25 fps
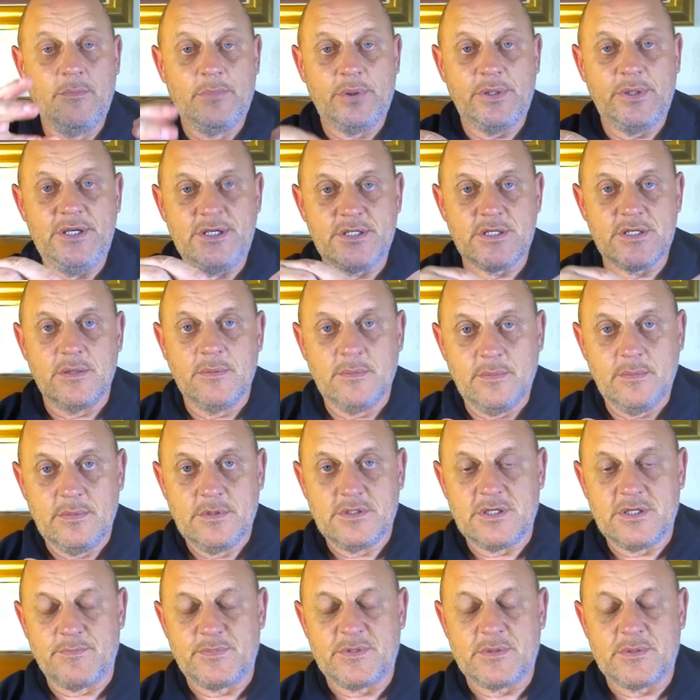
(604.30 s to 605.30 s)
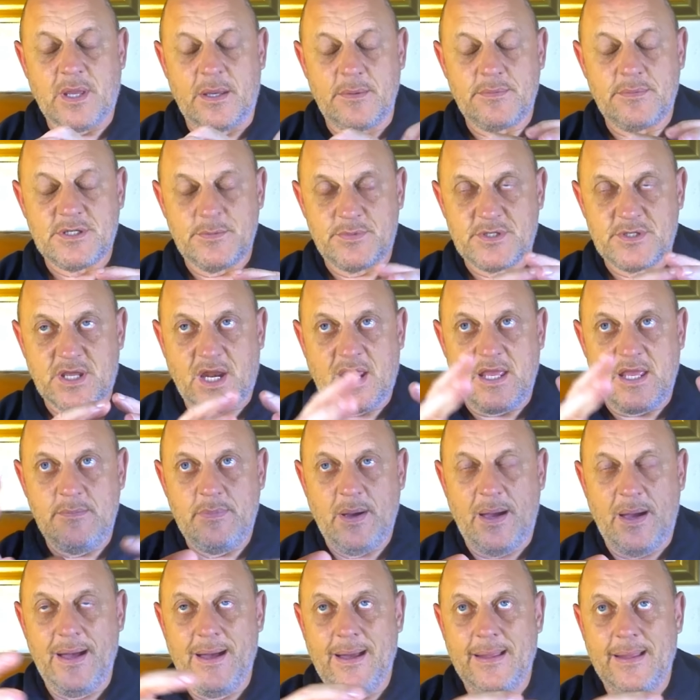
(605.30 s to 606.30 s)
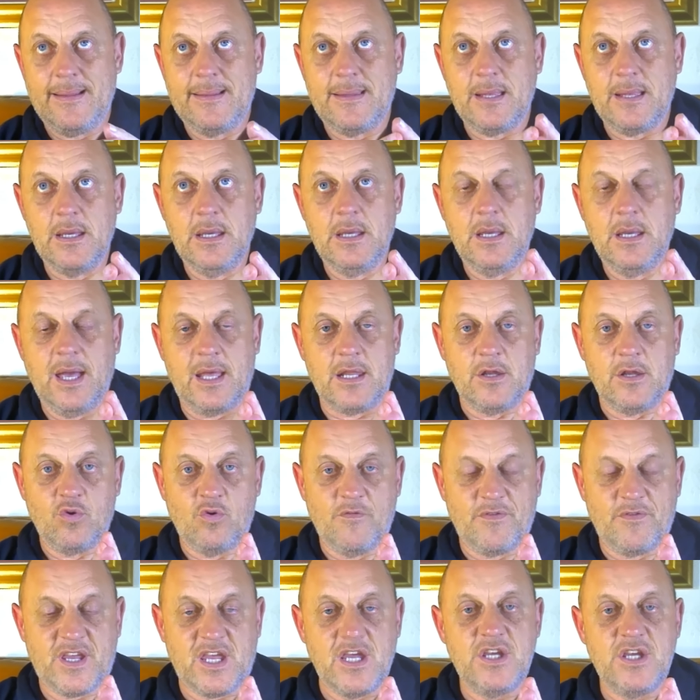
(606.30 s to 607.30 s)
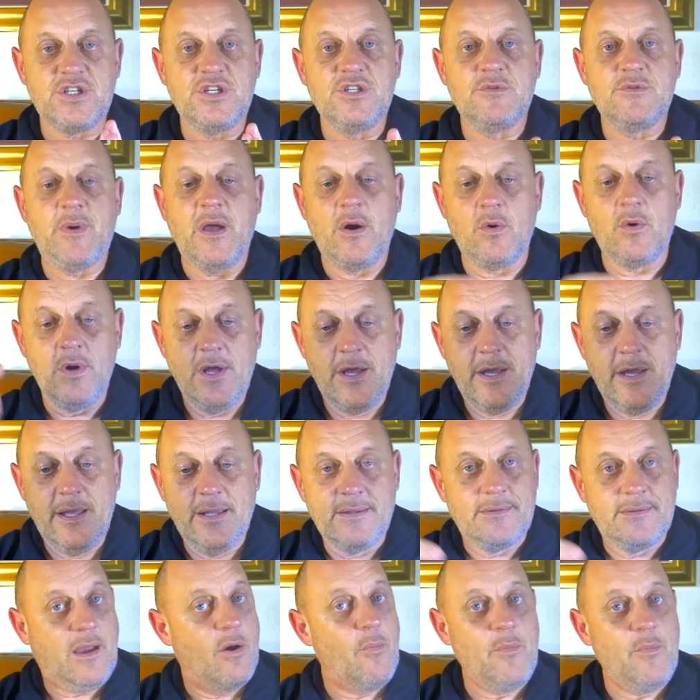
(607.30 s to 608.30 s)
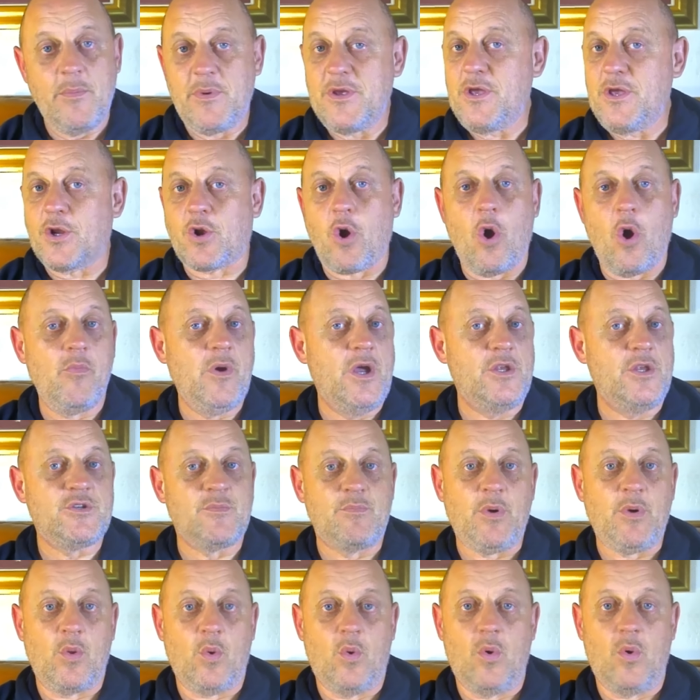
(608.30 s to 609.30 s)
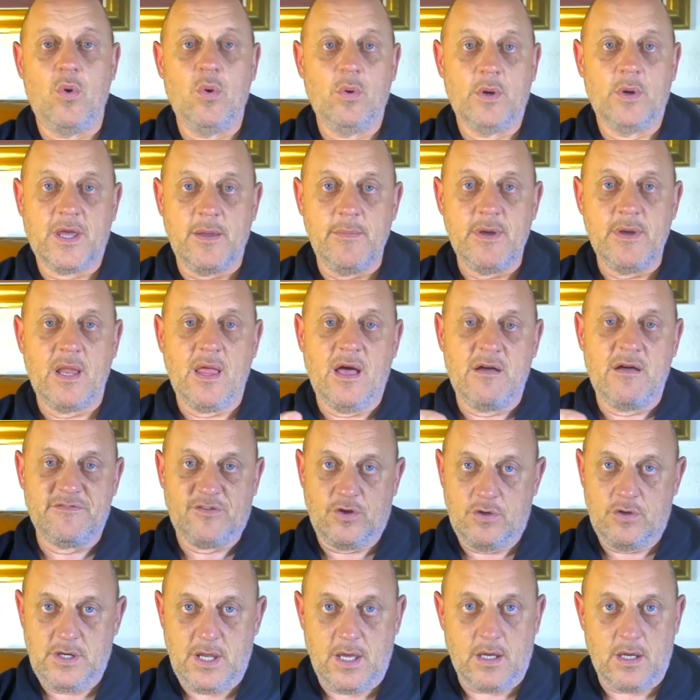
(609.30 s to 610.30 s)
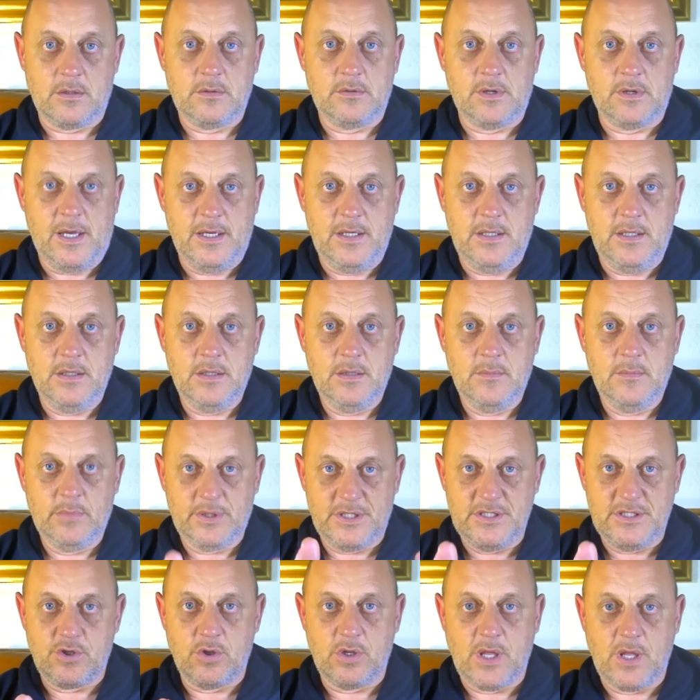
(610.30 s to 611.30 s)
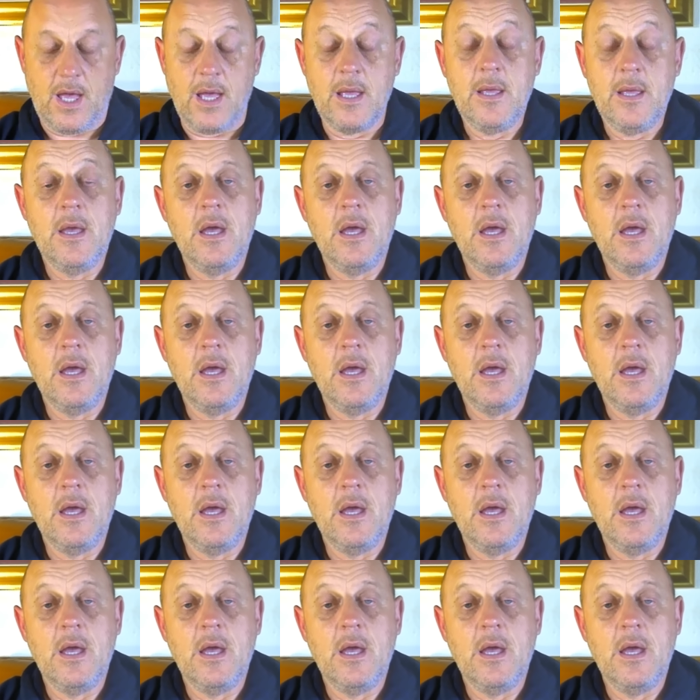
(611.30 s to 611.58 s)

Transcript: please subscribe and hit the notifications bell. Tell me about your comments below. Give me a laugh down there, right? Please do that.